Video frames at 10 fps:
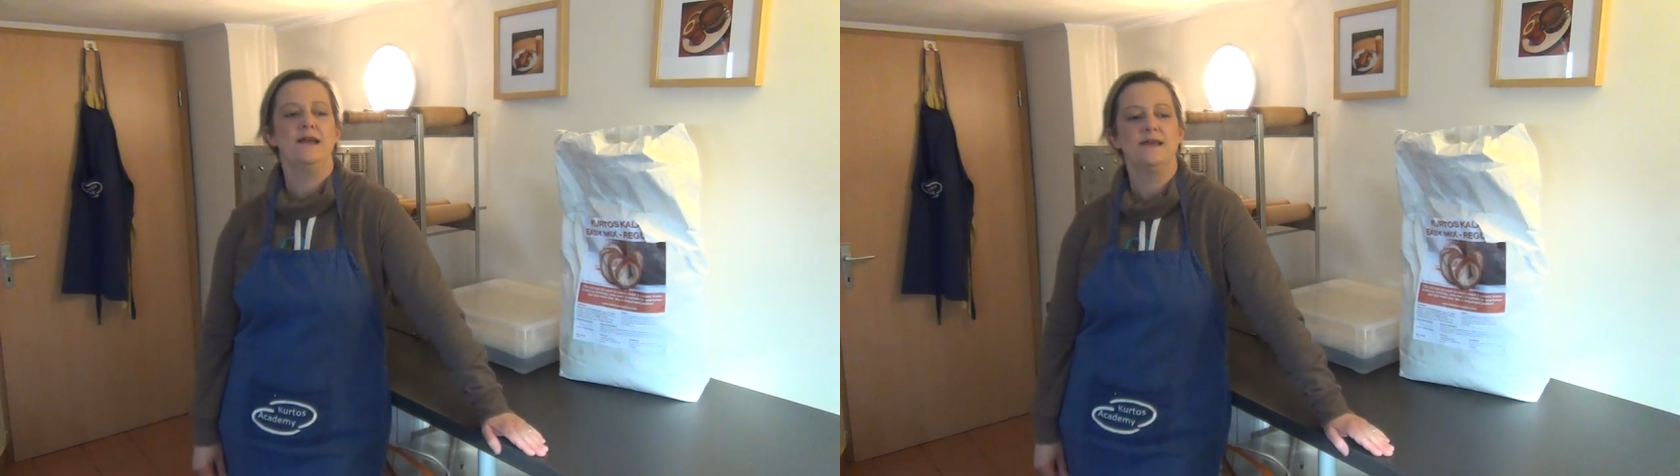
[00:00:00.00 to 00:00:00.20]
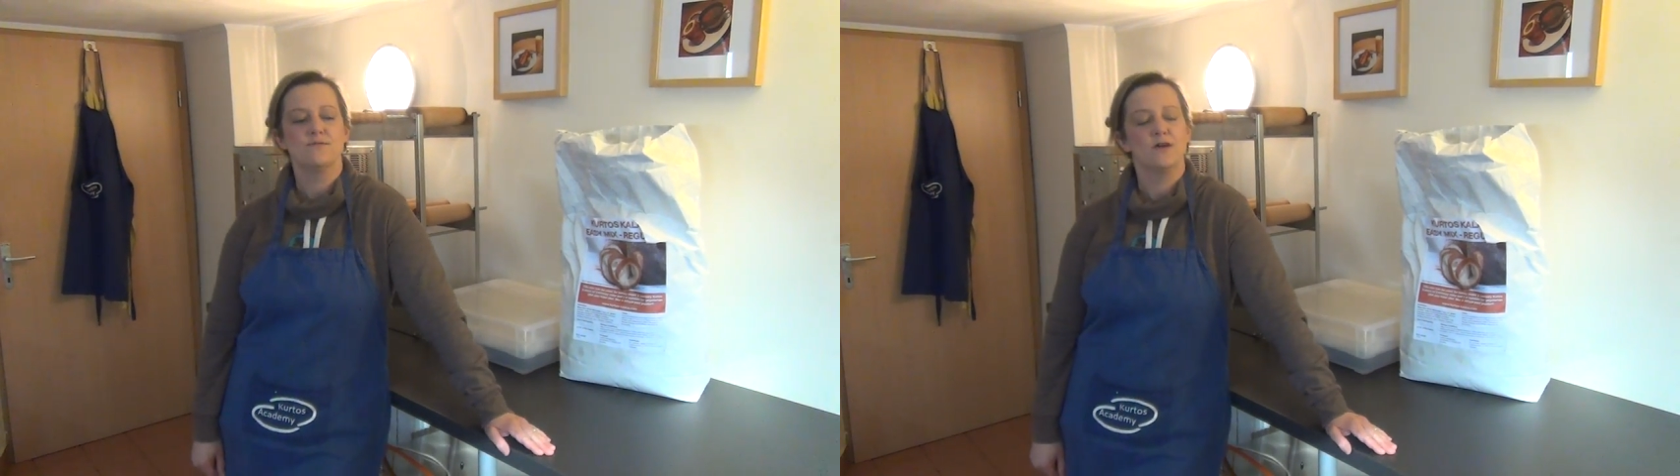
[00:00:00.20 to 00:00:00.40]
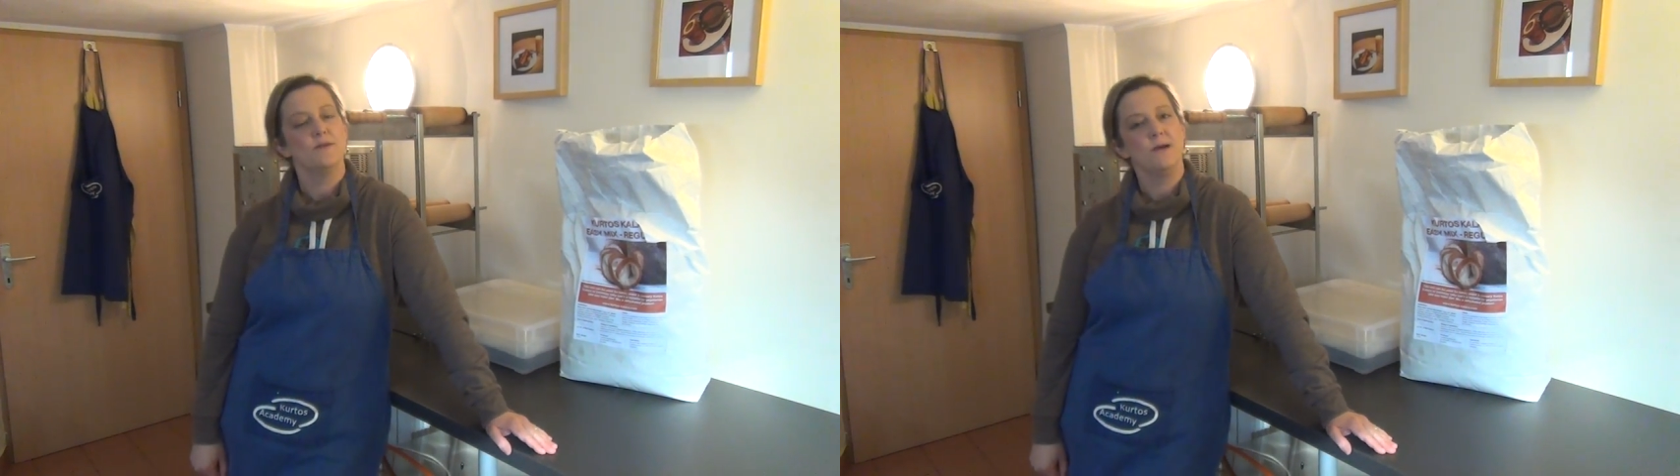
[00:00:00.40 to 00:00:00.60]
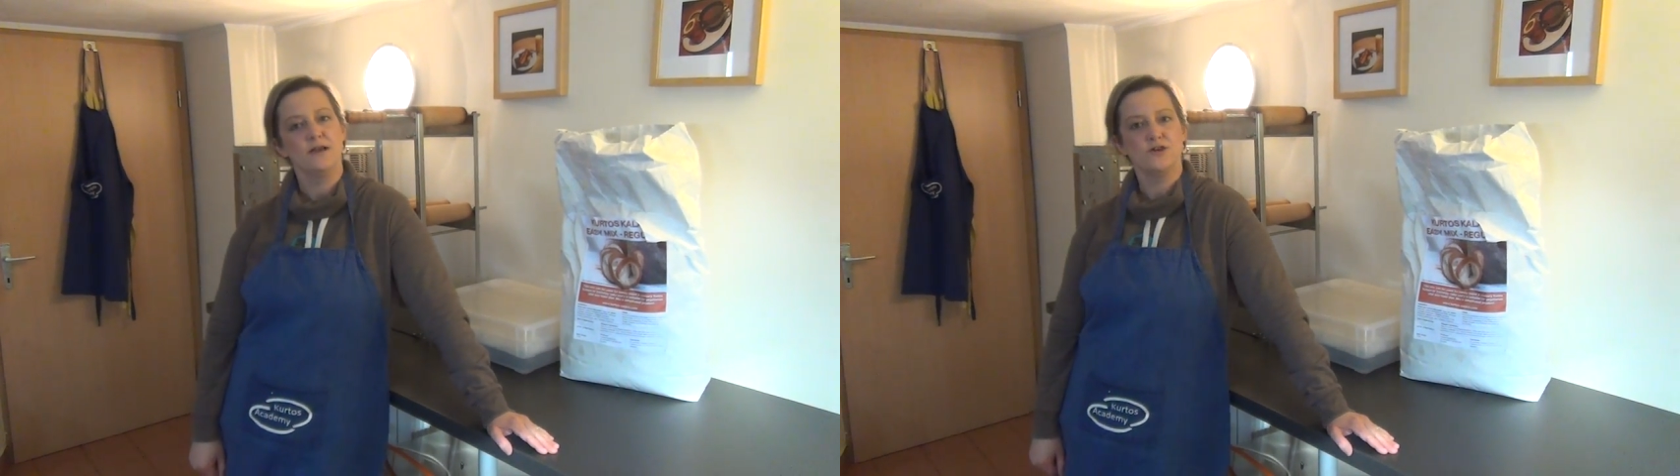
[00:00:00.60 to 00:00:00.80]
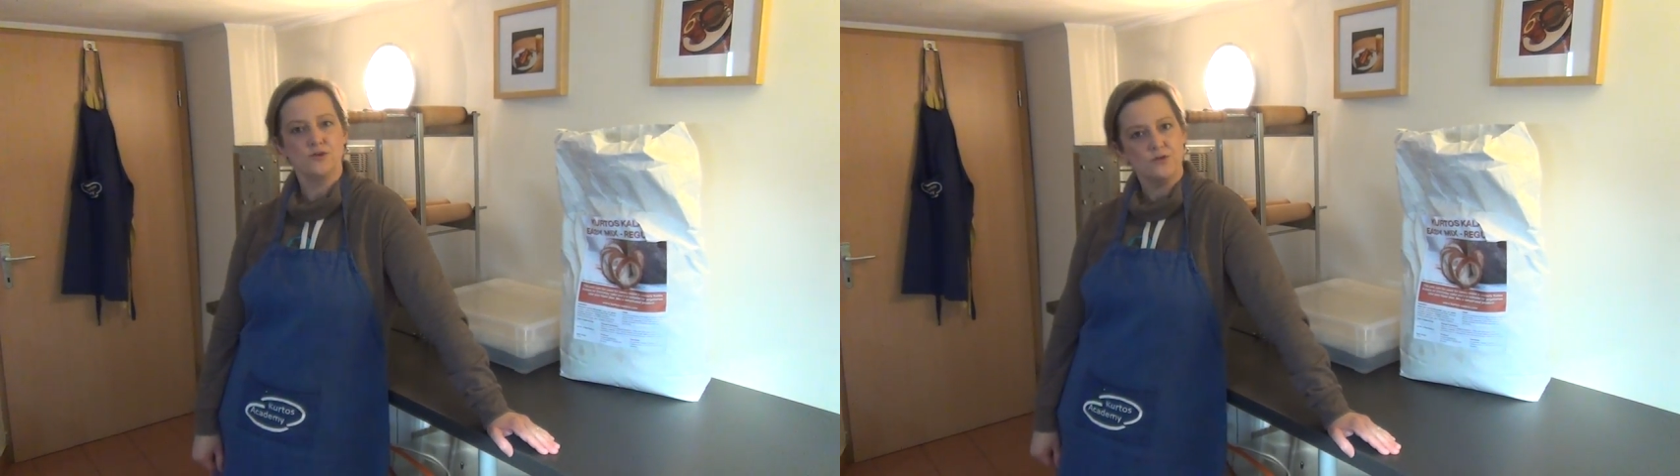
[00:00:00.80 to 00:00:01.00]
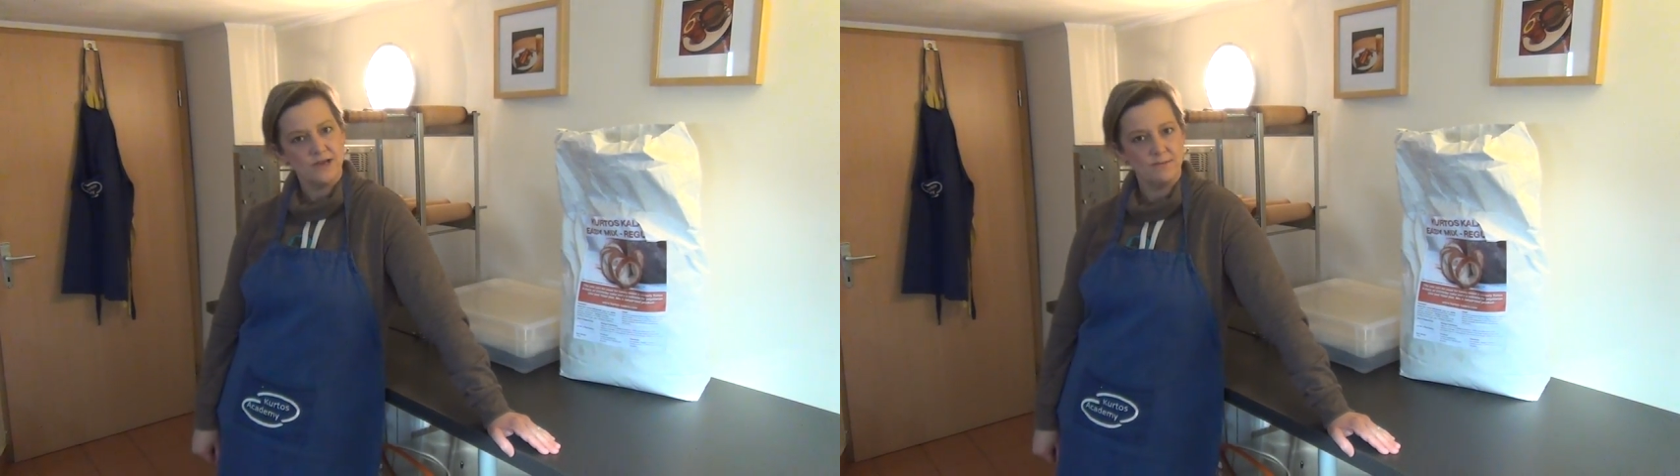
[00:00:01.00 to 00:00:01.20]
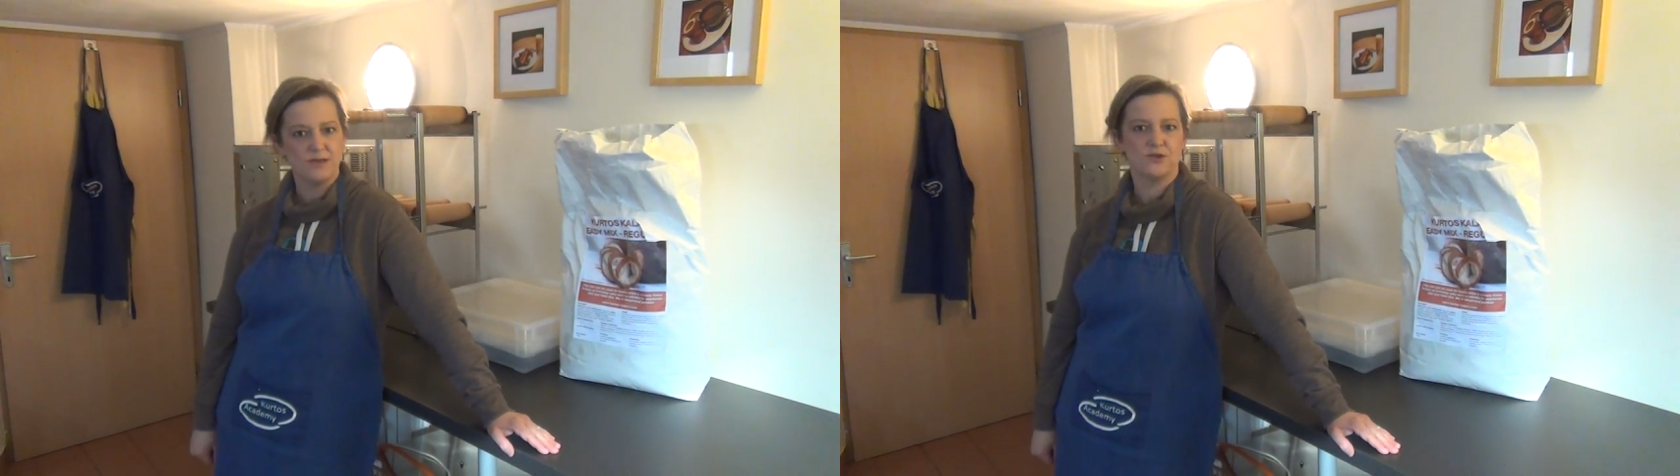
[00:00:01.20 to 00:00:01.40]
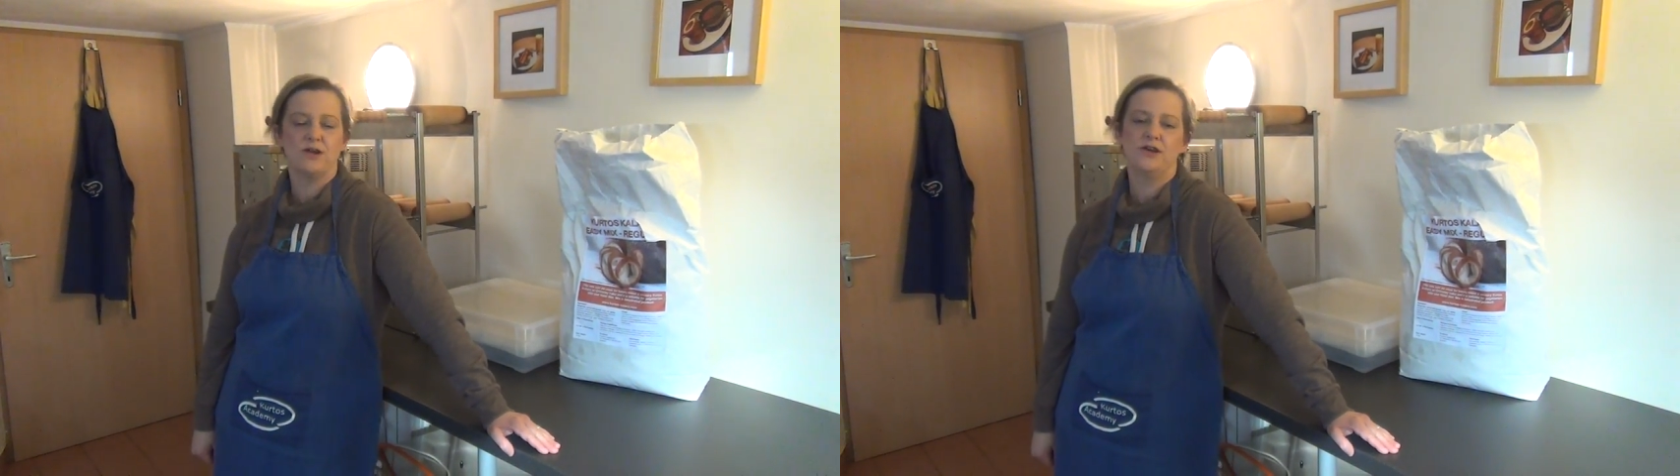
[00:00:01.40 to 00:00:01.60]
is we're going to make a short
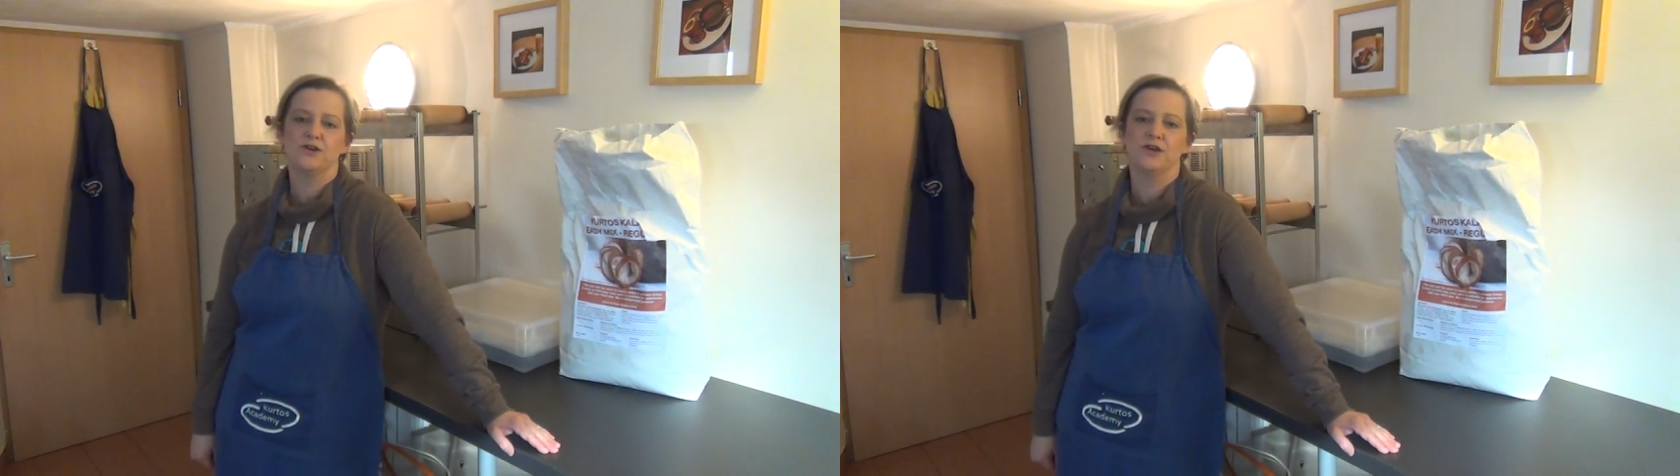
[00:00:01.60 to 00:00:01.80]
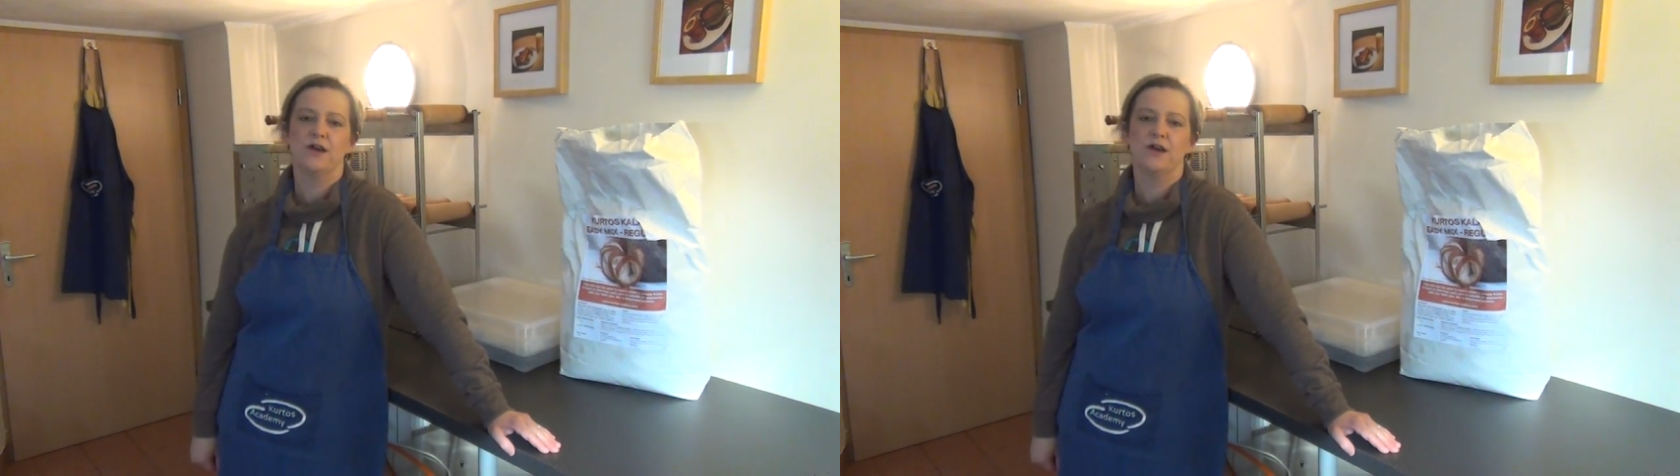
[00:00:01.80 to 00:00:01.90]
demonstration